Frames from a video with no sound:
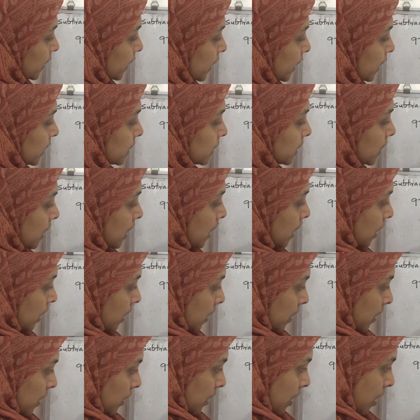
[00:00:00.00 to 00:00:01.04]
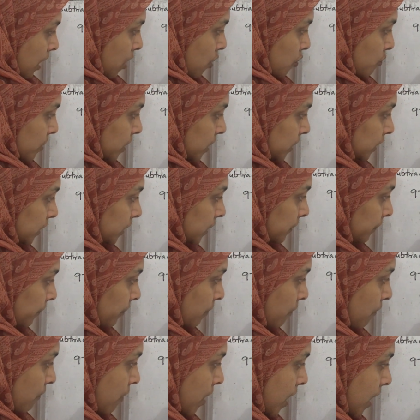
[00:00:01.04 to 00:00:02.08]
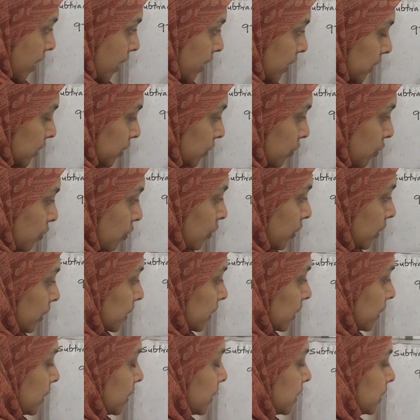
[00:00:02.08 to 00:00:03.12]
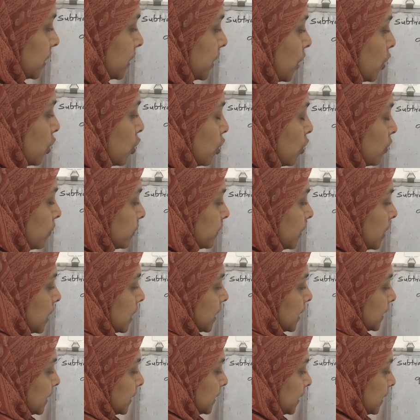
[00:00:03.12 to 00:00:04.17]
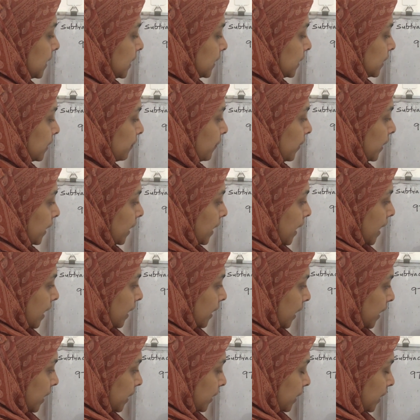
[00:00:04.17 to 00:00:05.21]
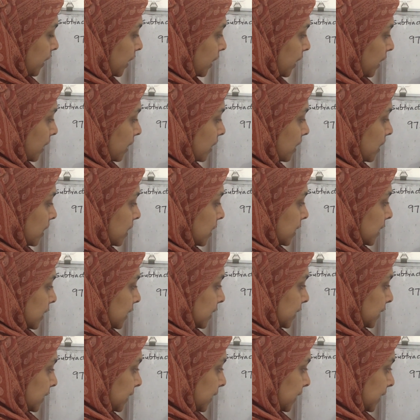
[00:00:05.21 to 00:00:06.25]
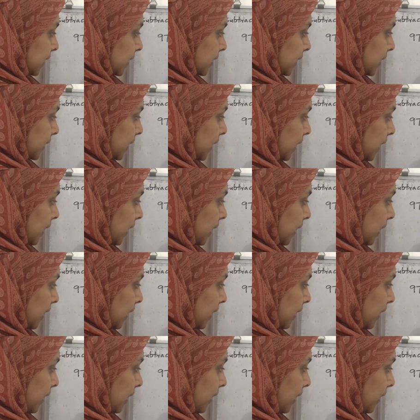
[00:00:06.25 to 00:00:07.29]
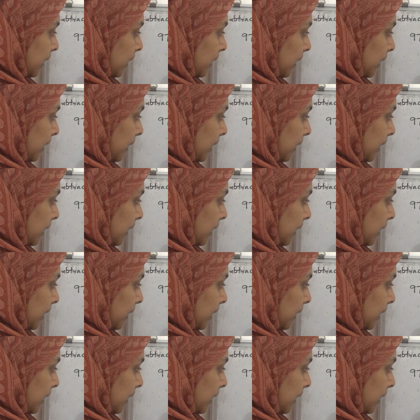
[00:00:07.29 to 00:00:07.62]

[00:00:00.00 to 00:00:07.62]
get how much? 1. So instead of 6 we can write here 16